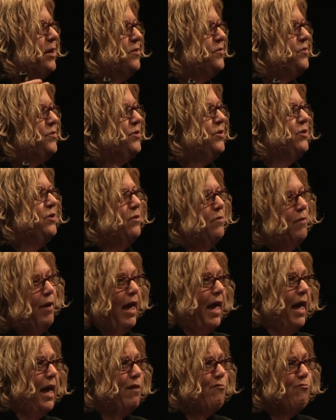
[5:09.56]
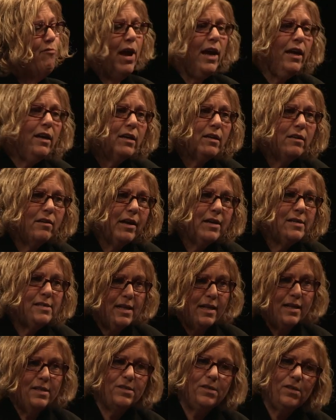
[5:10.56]
is to A, recognize
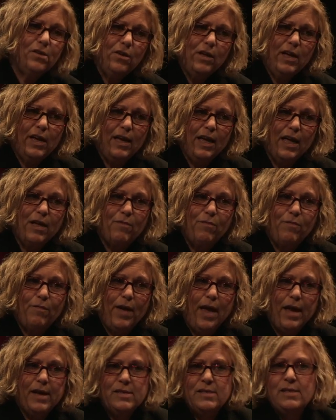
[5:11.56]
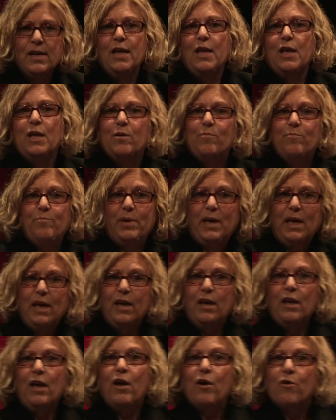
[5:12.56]
that it's looking at a face,
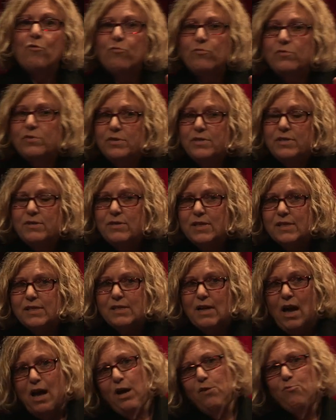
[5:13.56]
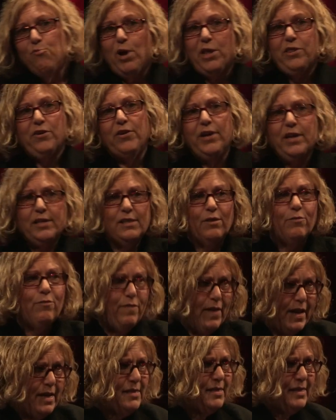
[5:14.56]
B, decide whether it's a
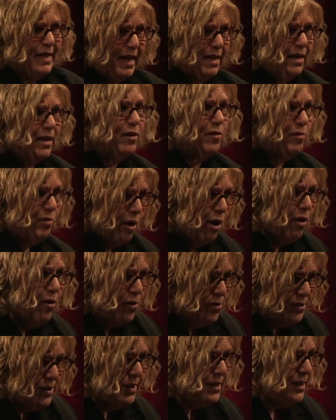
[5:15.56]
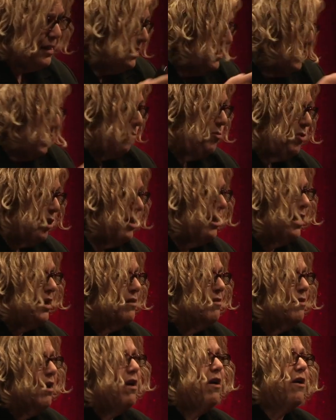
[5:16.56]
face that it knows. Is this someone I
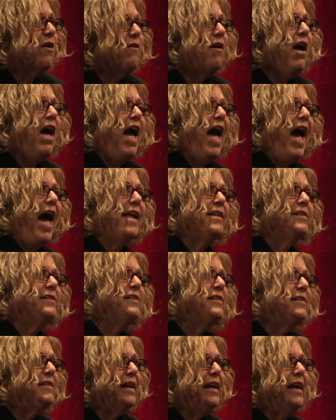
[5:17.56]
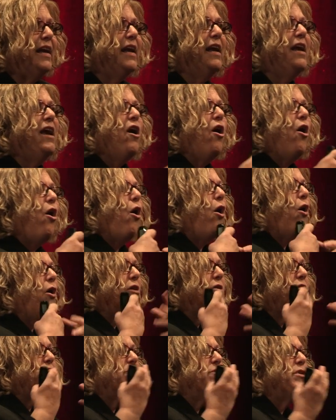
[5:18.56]
know? And C,
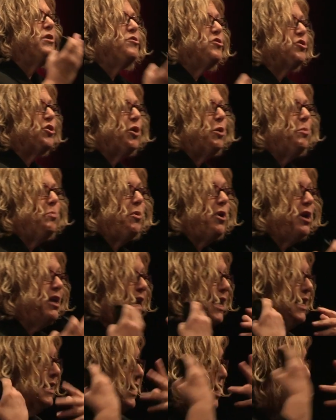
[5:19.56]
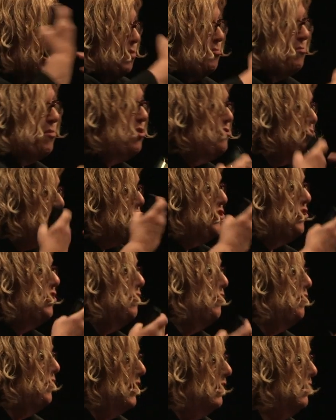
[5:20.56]
also interpret the
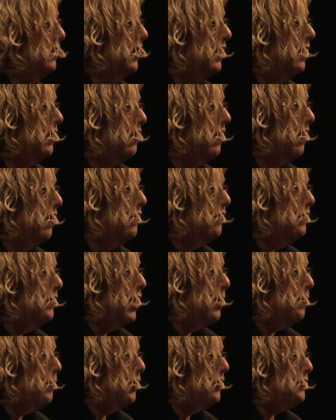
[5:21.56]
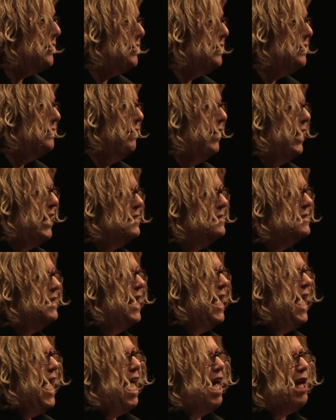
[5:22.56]
emotional feeling of that person's face.
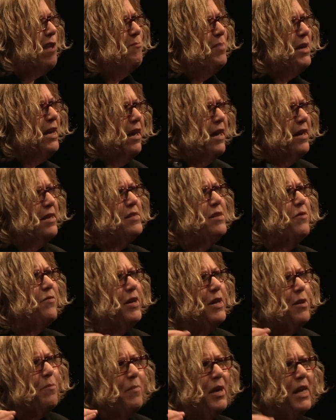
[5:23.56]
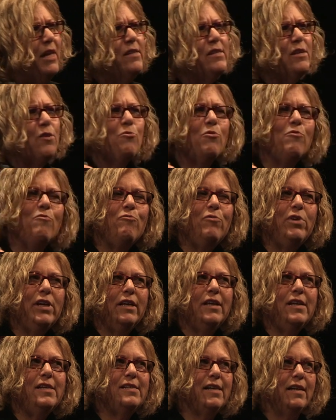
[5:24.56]
And because of it, it means that we're
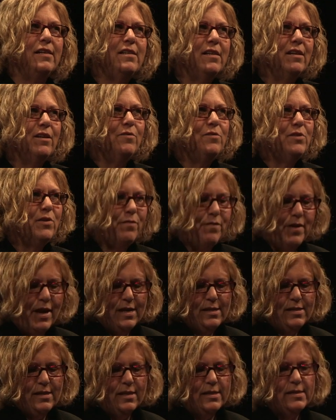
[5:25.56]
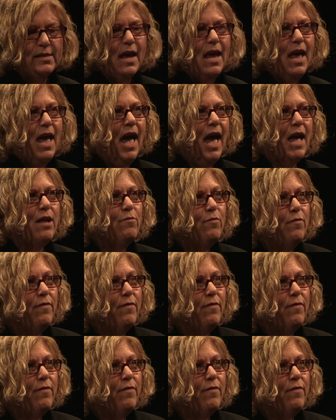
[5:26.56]
really sensitive to faces. And